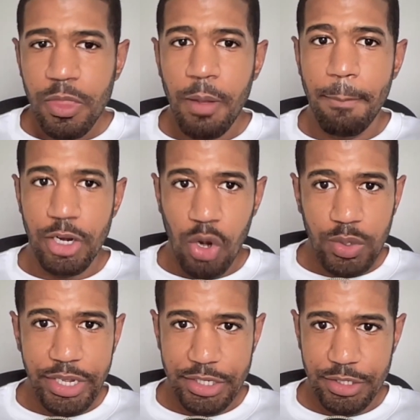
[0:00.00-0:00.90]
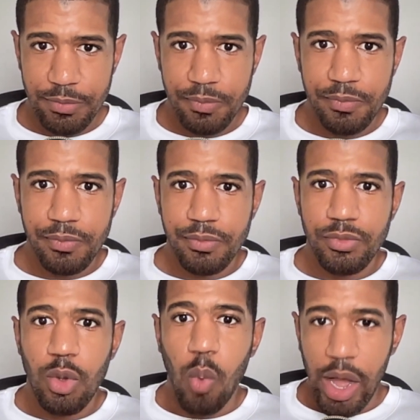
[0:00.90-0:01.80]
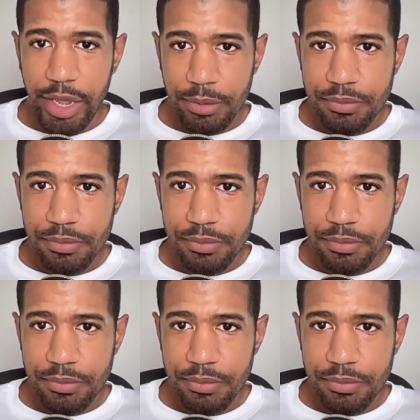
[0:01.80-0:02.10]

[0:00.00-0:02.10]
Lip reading: But no links. Why?